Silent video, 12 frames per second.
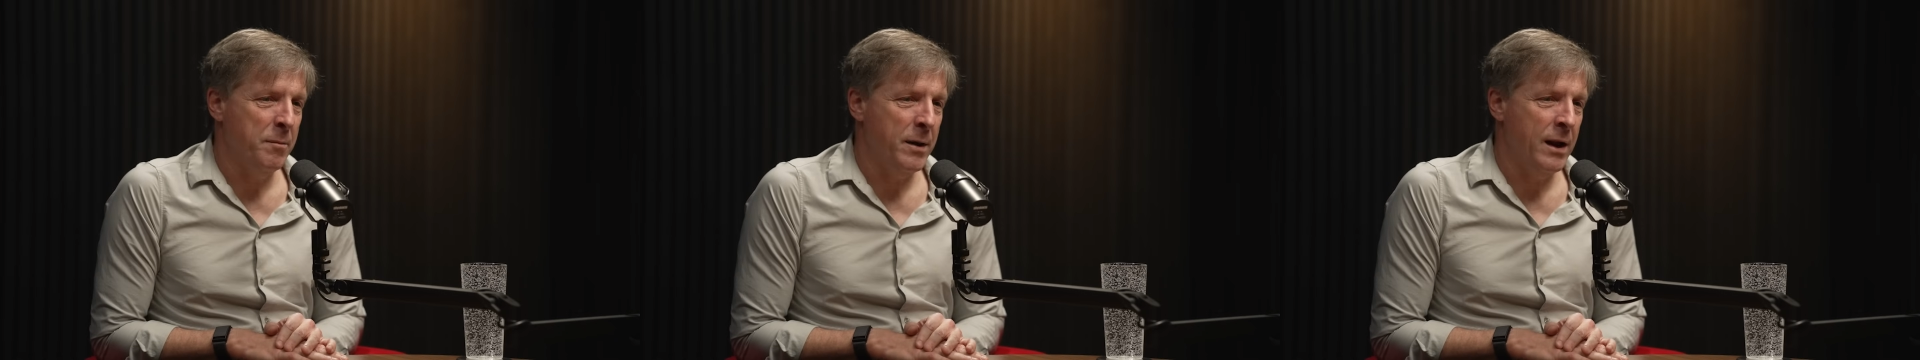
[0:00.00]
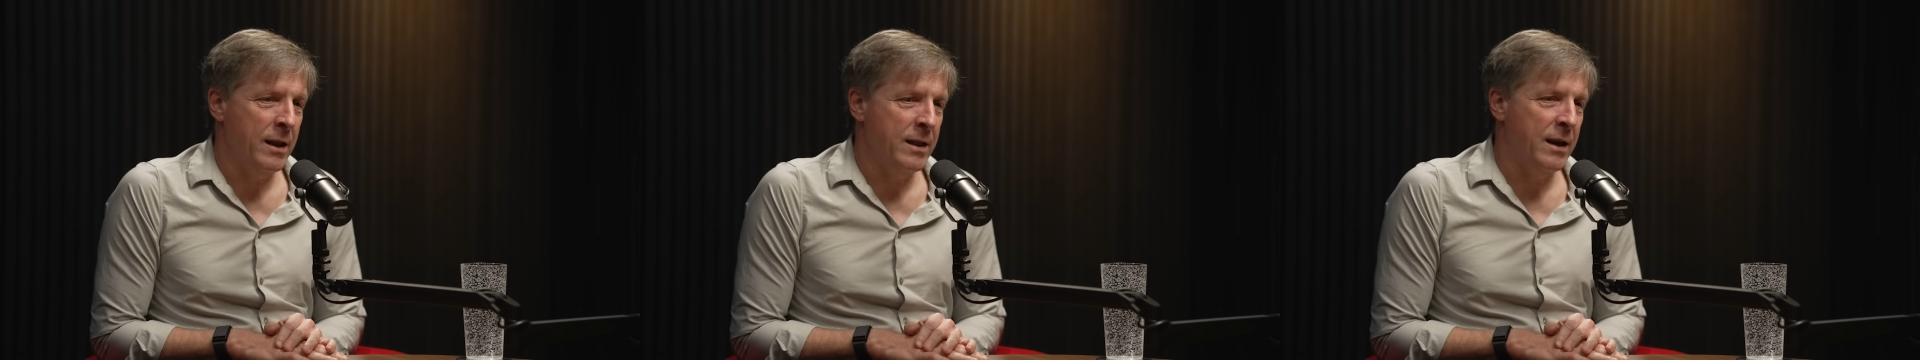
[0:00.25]

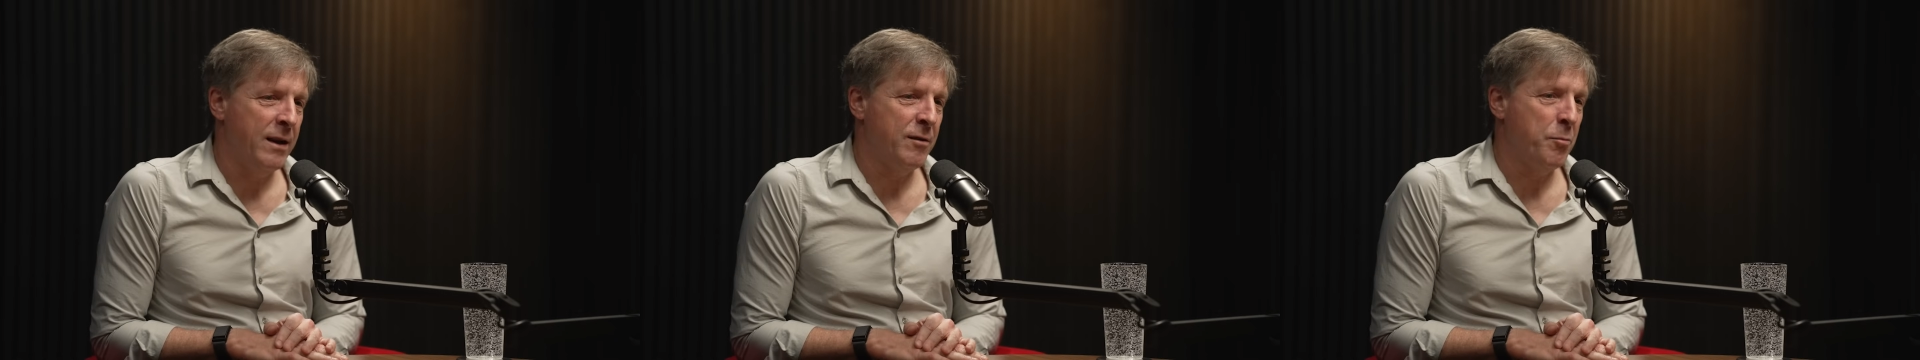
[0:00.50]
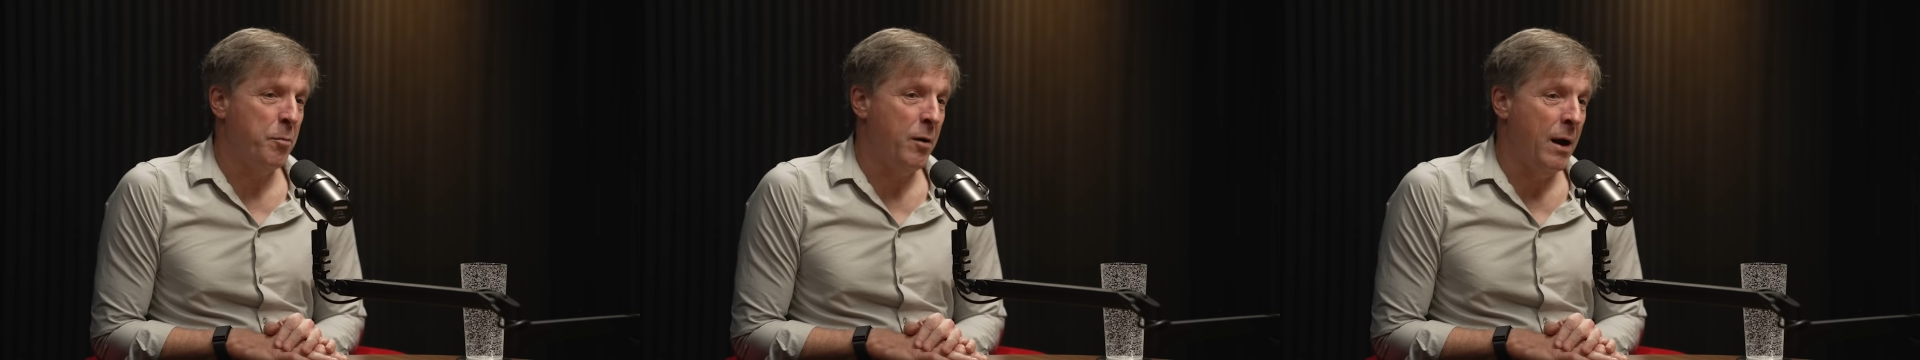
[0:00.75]
but I think
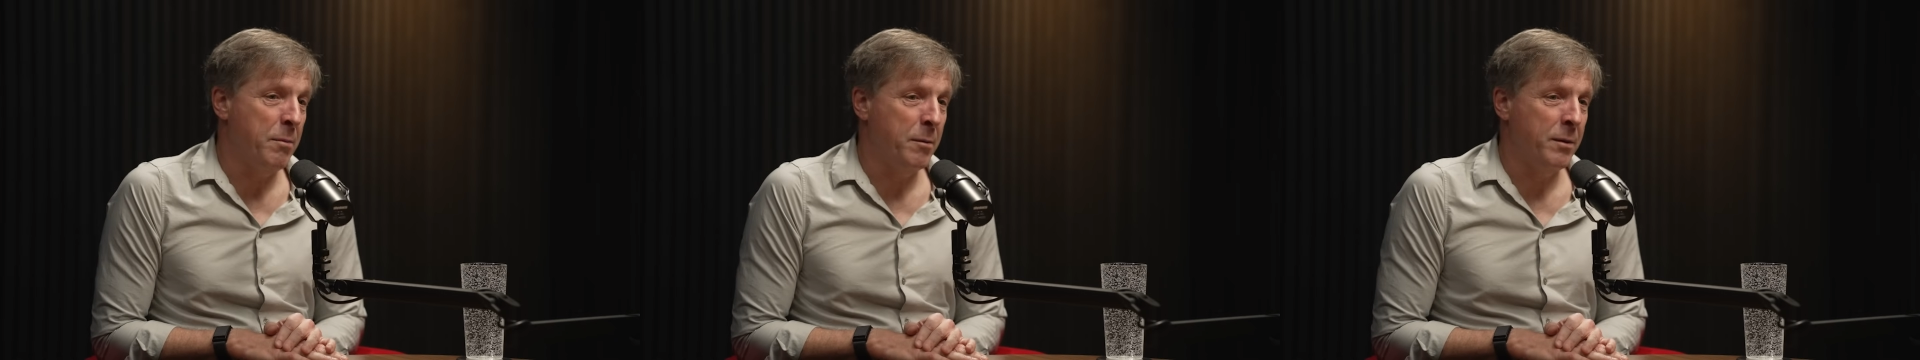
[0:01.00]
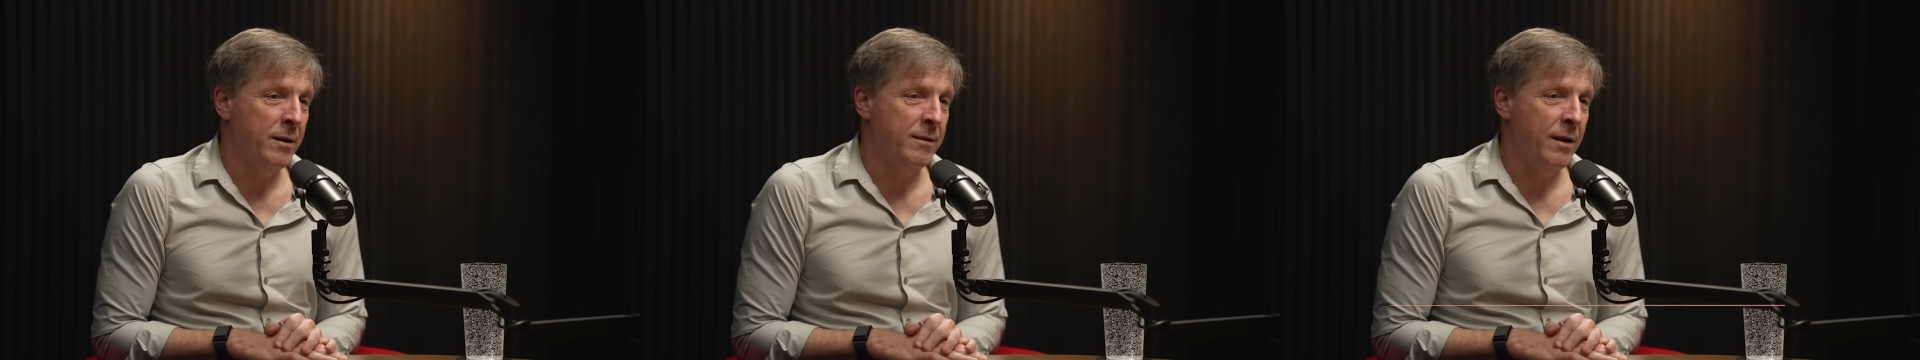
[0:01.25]
it's
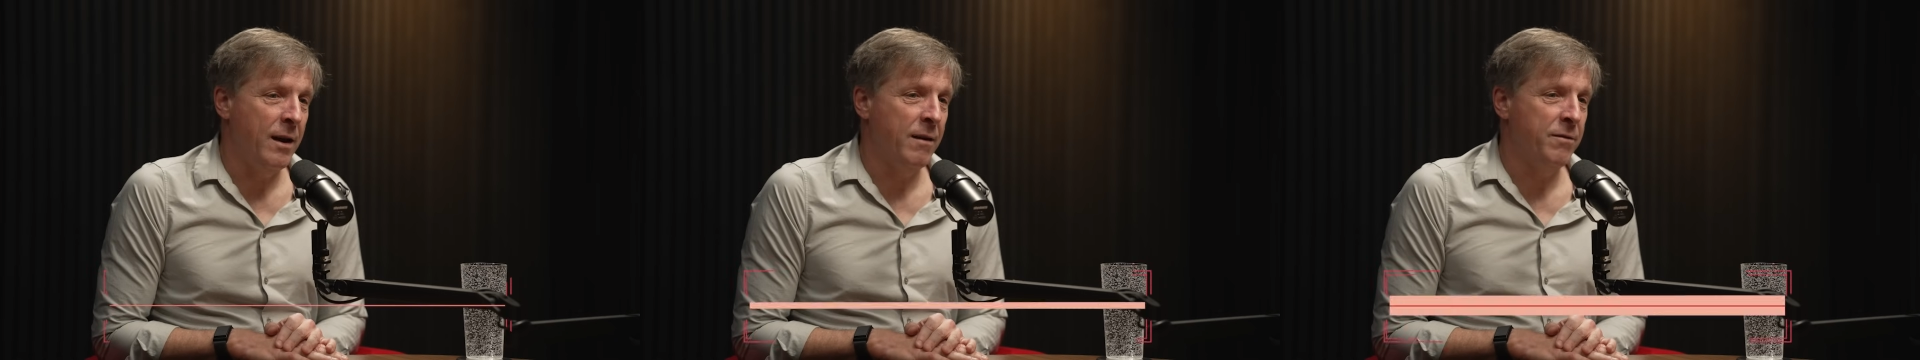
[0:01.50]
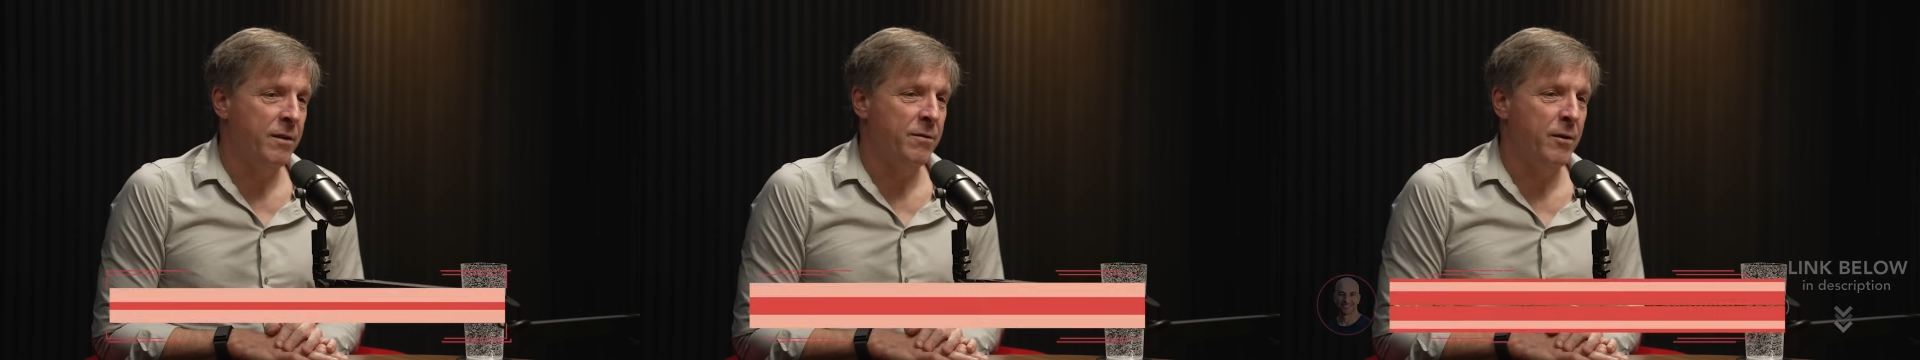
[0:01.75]
probably
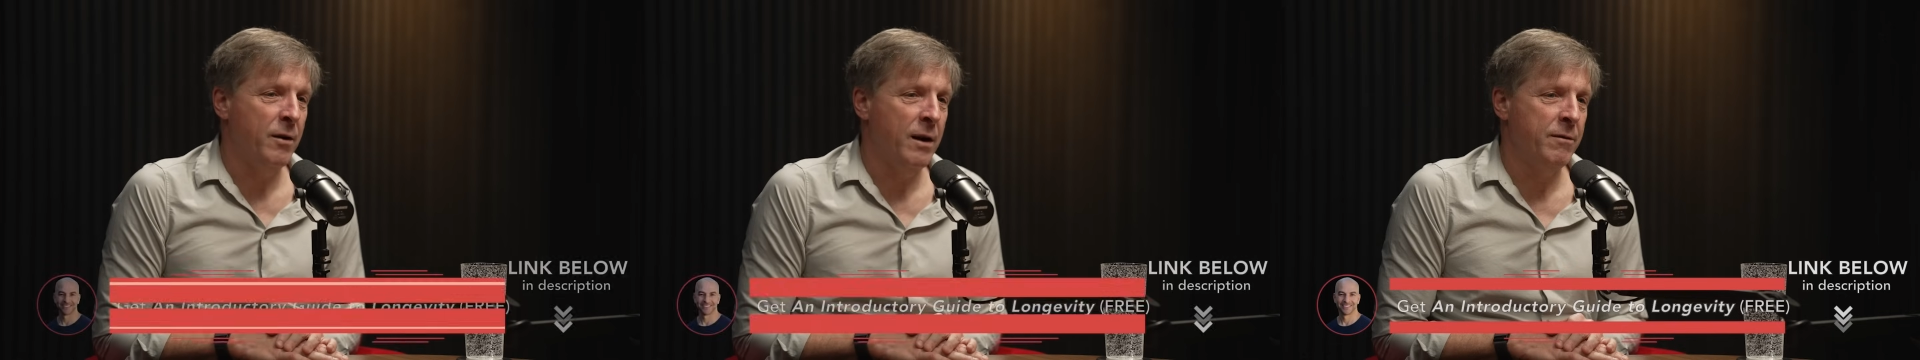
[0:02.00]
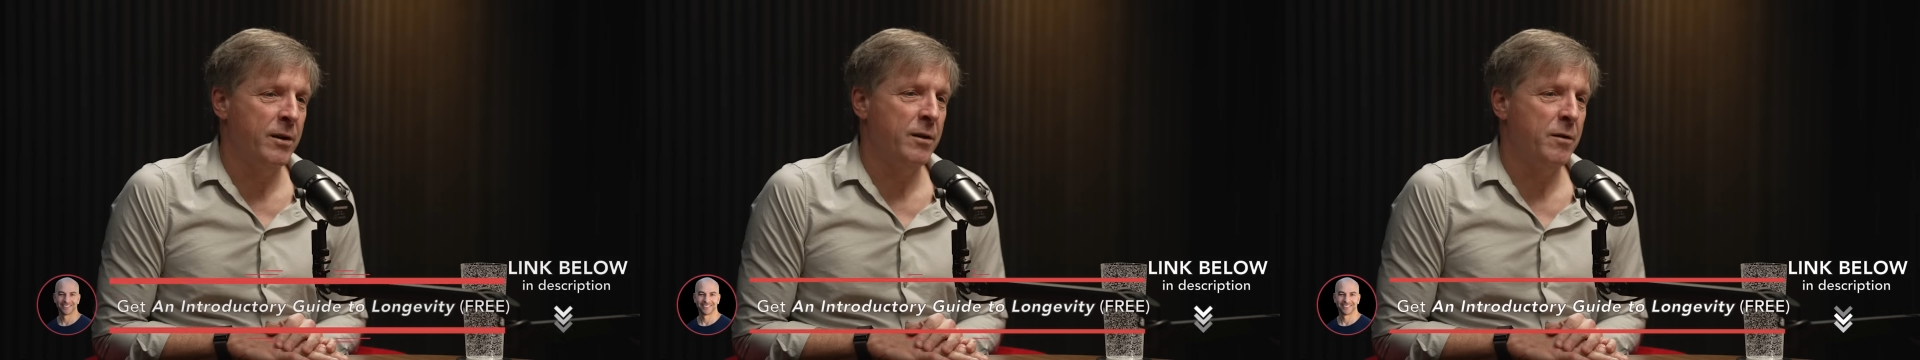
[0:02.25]
safe if you
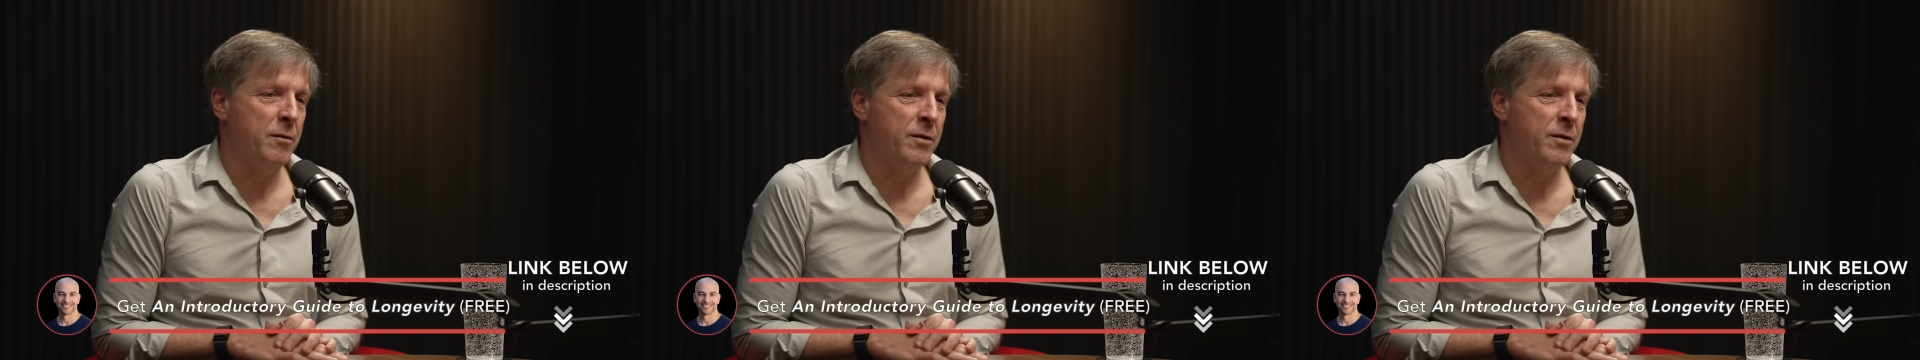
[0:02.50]
have a